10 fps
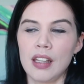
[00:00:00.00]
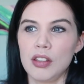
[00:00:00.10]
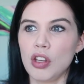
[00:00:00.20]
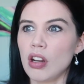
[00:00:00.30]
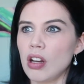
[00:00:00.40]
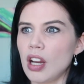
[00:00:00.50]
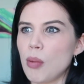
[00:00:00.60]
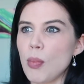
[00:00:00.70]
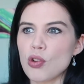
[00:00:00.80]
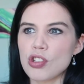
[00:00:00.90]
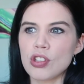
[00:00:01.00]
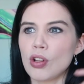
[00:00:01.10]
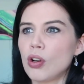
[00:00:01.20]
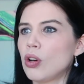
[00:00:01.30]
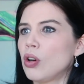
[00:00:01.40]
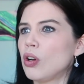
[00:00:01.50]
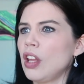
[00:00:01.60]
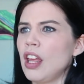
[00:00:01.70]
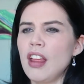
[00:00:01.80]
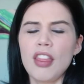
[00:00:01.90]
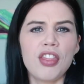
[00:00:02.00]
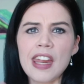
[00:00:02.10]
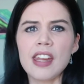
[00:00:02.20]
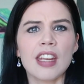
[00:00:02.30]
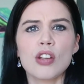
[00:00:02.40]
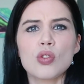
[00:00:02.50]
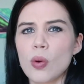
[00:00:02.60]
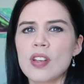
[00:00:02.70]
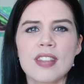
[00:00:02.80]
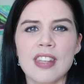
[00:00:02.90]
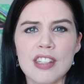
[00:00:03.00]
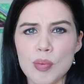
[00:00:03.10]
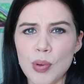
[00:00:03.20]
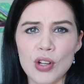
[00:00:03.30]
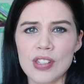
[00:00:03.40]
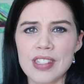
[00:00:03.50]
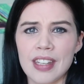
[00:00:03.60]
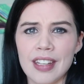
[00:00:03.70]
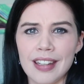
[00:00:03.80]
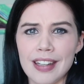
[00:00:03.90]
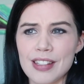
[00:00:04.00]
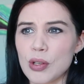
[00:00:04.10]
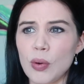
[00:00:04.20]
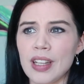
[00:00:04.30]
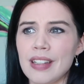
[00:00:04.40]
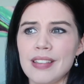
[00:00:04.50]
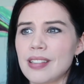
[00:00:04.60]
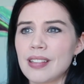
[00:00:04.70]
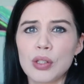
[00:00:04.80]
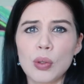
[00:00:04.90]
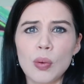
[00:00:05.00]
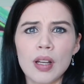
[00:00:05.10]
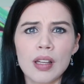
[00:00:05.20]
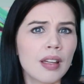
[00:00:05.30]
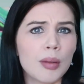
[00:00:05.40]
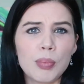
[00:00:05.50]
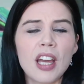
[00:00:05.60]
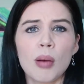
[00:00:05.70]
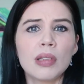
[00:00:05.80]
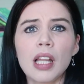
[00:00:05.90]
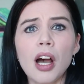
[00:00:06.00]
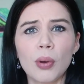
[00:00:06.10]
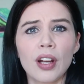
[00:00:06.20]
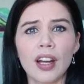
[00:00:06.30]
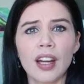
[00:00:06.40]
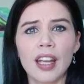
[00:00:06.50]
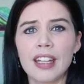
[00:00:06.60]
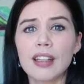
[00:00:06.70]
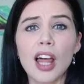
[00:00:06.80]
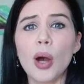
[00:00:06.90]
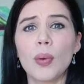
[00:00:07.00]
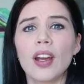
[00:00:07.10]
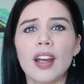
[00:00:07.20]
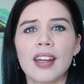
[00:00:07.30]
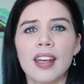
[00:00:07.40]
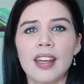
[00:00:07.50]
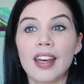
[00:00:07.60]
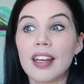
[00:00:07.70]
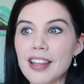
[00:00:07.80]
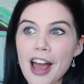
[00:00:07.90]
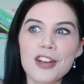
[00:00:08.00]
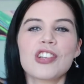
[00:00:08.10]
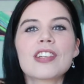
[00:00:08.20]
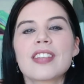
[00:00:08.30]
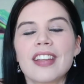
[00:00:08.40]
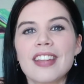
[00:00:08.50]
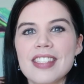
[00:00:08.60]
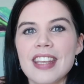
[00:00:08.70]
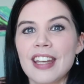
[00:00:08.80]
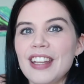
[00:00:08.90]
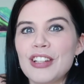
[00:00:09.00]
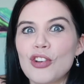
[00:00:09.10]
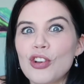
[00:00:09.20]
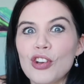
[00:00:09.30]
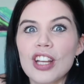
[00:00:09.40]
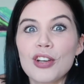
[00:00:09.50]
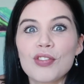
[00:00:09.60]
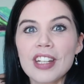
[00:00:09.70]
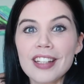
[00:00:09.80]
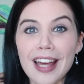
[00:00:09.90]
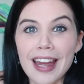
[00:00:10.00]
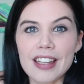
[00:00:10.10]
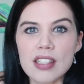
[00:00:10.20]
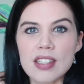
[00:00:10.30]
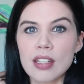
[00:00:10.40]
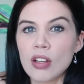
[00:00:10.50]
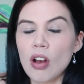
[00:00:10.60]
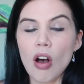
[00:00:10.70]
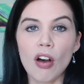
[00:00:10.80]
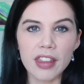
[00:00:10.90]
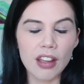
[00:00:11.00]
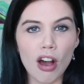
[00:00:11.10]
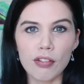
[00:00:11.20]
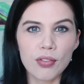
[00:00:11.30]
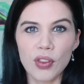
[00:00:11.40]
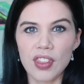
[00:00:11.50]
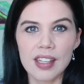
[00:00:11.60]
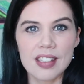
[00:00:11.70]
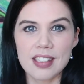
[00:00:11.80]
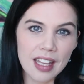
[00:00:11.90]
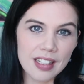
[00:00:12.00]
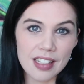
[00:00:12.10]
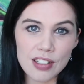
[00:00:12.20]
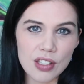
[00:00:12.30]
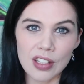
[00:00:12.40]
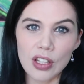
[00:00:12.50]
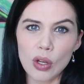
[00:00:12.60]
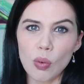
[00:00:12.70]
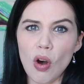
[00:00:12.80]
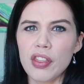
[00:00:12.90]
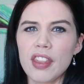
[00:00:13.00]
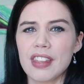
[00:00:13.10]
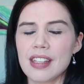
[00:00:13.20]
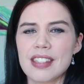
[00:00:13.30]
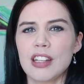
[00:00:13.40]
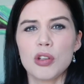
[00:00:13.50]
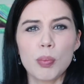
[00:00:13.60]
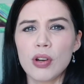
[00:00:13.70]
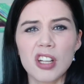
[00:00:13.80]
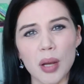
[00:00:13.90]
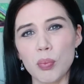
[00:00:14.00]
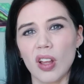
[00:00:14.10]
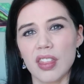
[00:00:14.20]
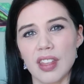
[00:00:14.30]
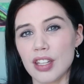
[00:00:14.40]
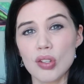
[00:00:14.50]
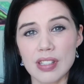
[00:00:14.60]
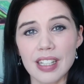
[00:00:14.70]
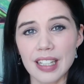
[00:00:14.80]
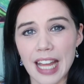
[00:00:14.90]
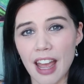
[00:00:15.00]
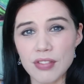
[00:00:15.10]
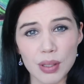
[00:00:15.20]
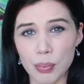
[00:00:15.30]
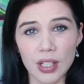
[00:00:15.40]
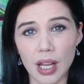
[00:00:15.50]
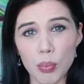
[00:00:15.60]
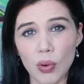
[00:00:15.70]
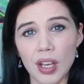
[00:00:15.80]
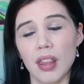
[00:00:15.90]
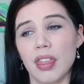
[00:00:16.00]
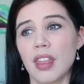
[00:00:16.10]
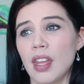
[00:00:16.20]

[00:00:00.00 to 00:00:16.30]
Your emotional thinking towards this person is going to become lower and lower, and logic's going to set in, and you're going to realize all the awful things they did to you, all the things that you put up with that you didn't have to put up with.